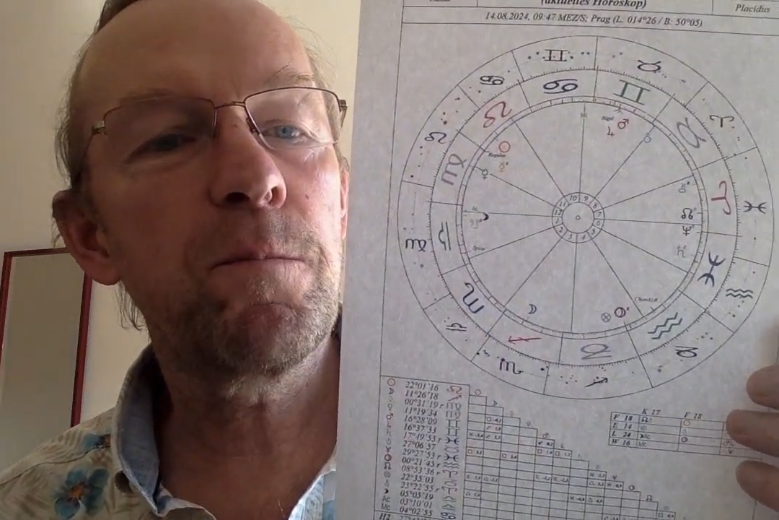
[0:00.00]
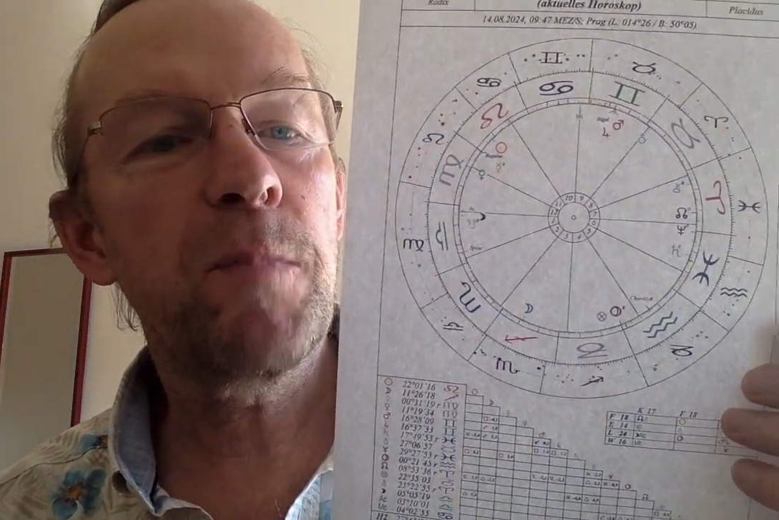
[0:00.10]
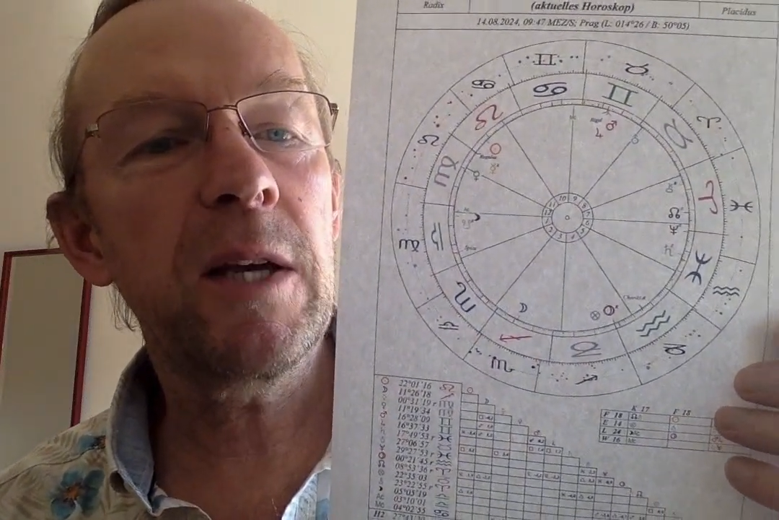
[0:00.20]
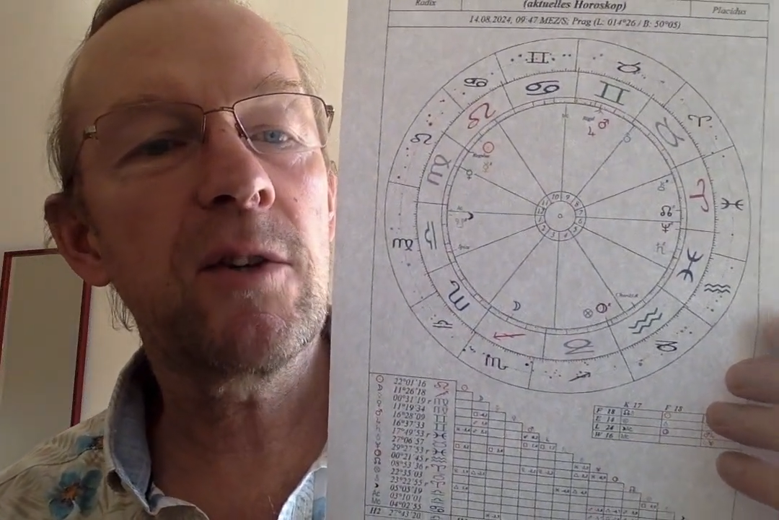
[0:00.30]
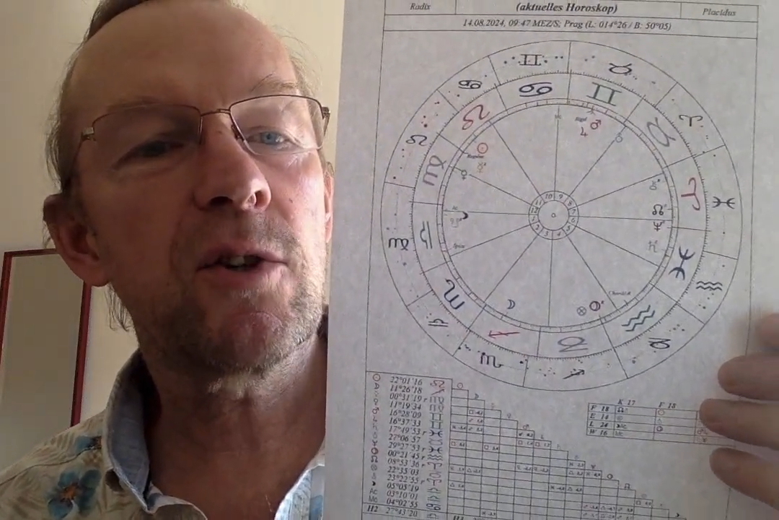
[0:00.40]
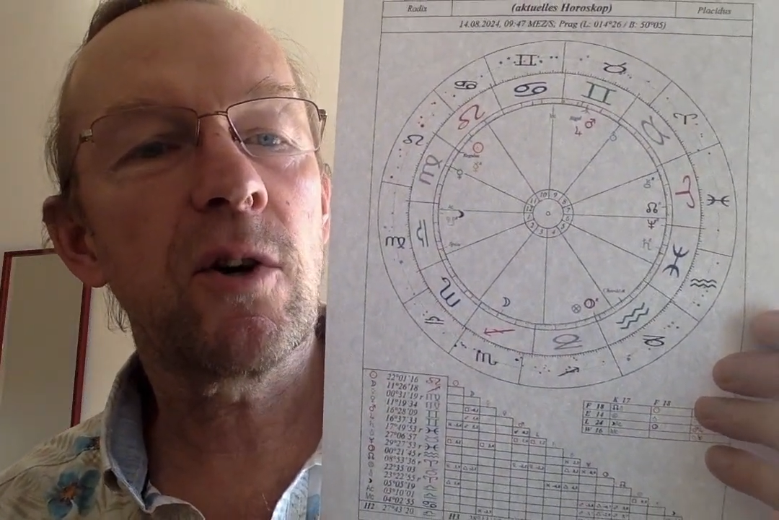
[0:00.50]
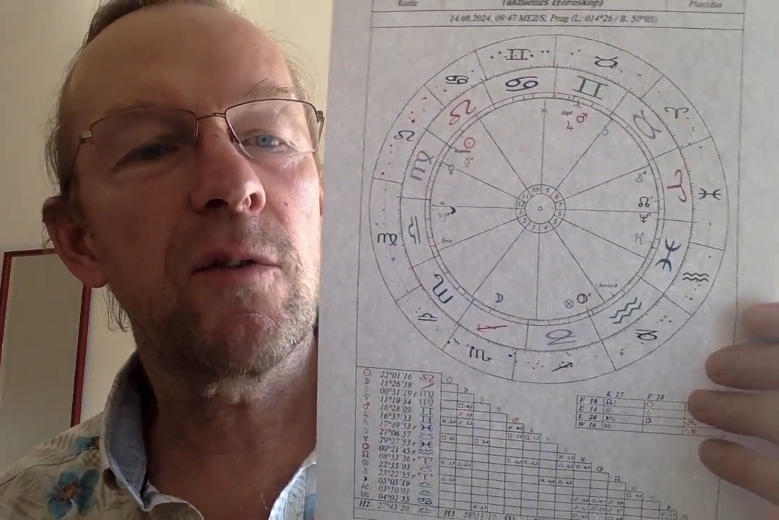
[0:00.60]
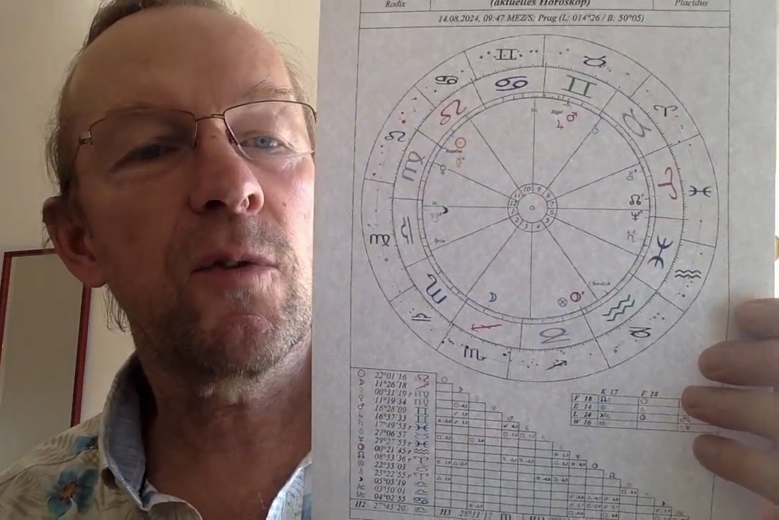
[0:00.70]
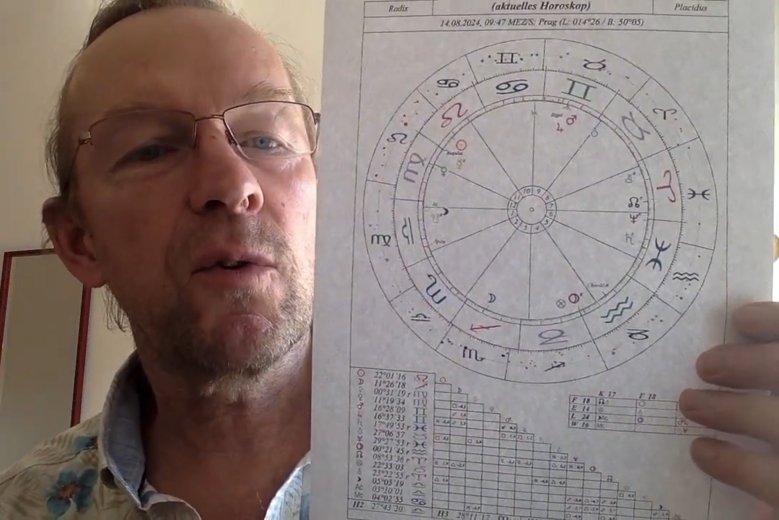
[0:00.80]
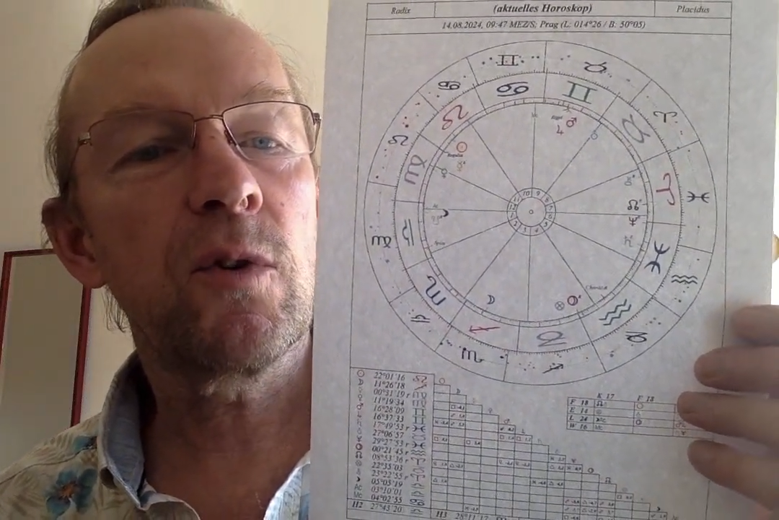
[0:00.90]
picture
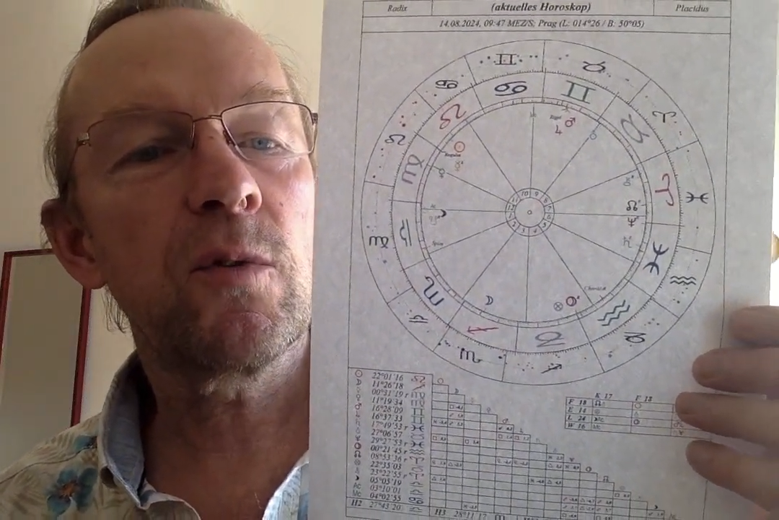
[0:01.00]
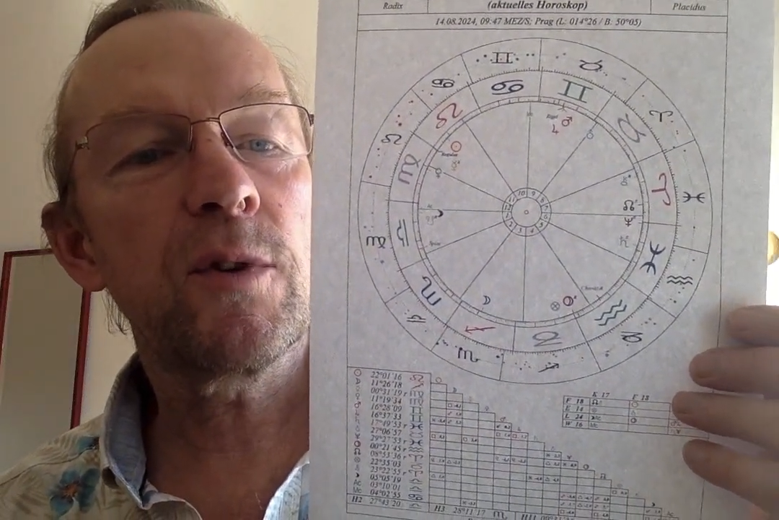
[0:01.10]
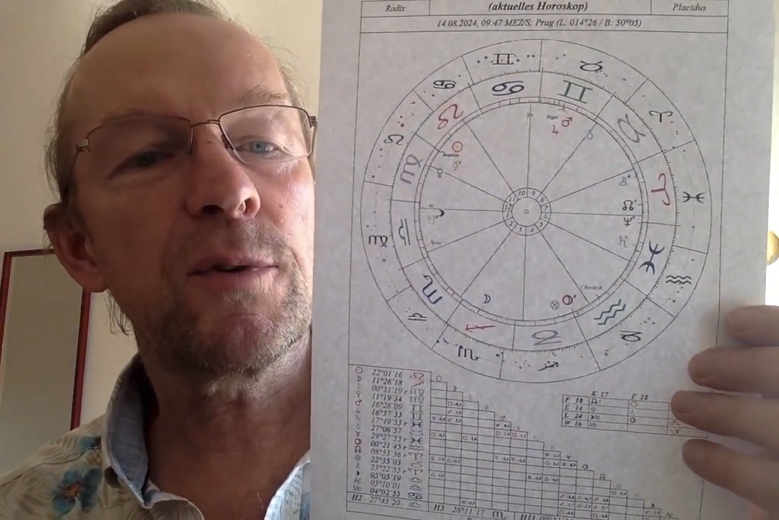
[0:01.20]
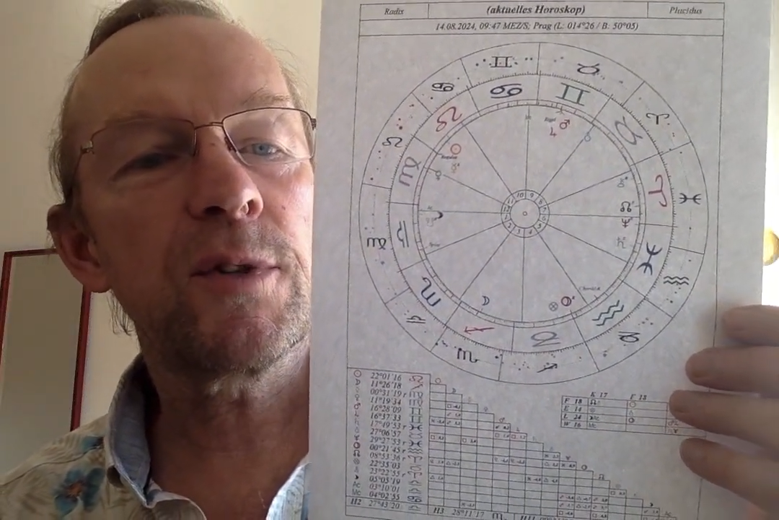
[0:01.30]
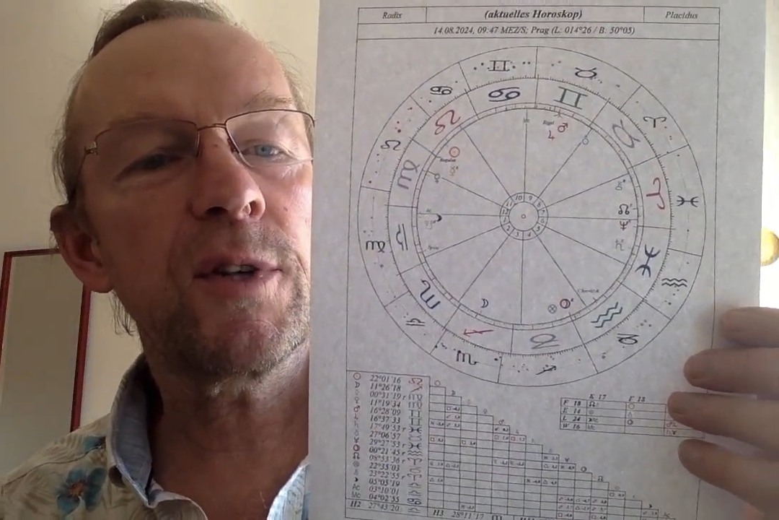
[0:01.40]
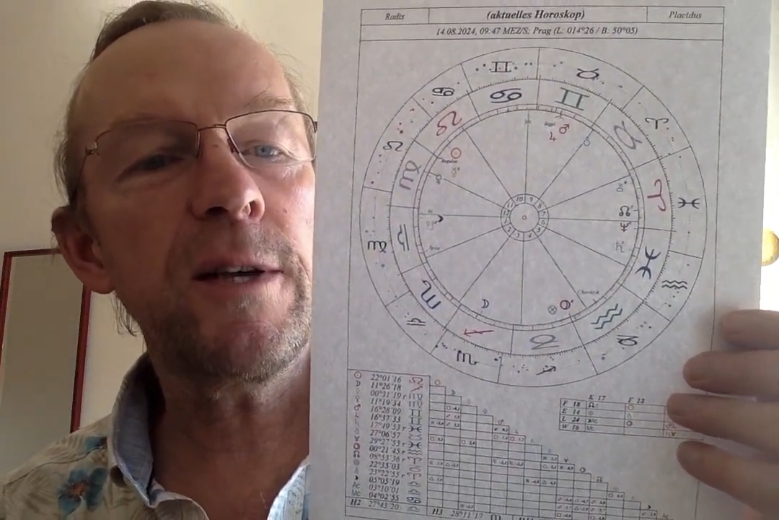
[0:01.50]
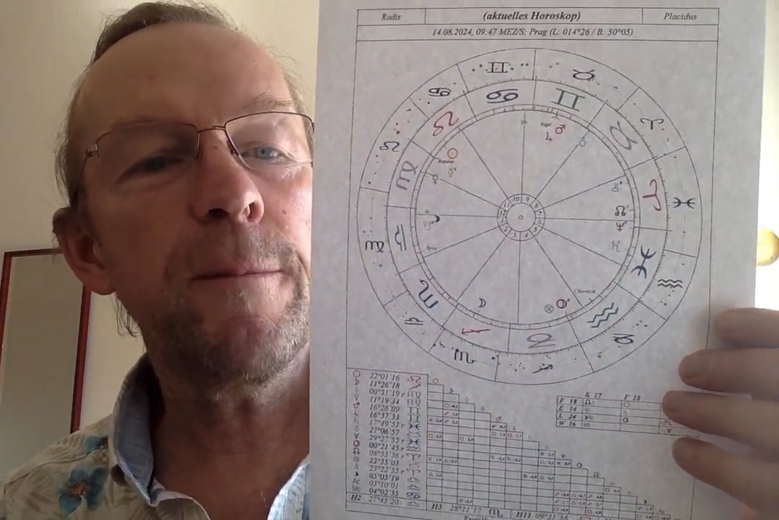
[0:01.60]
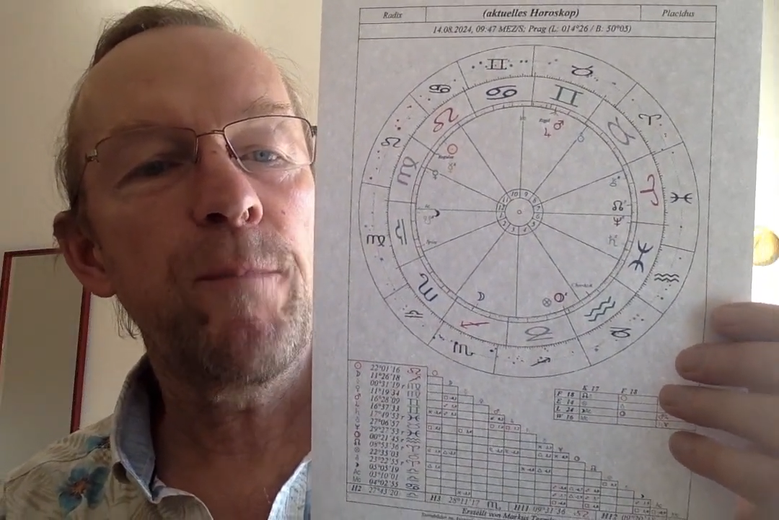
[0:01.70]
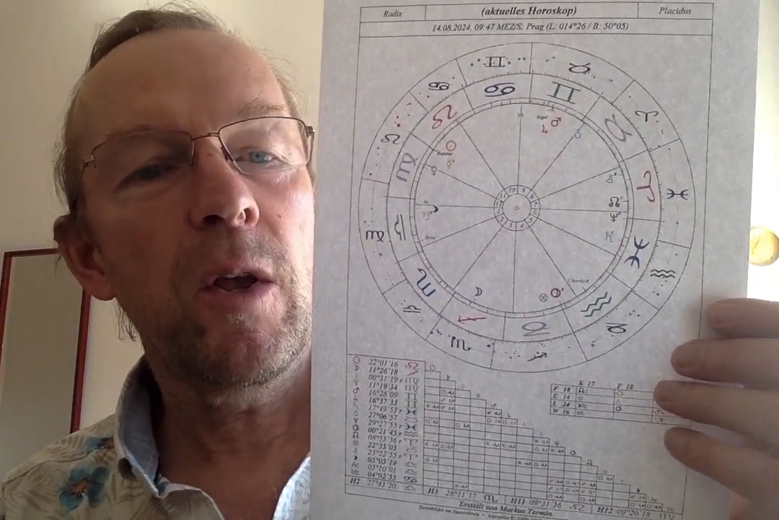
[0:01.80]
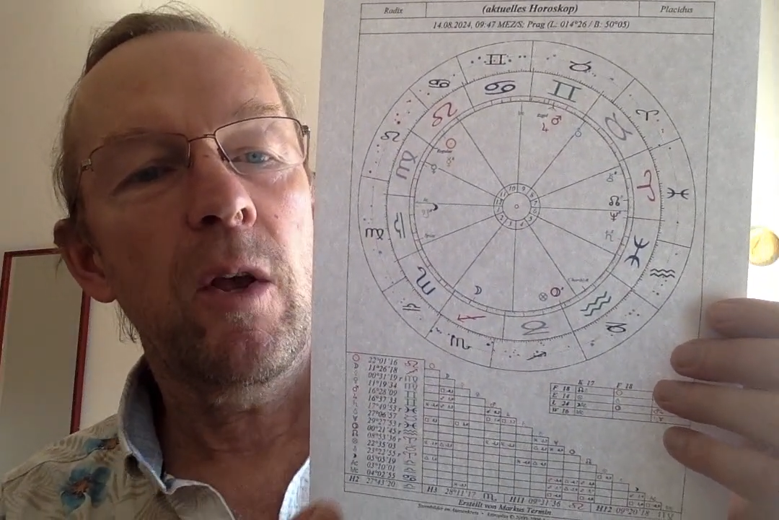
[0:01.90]
for you to see.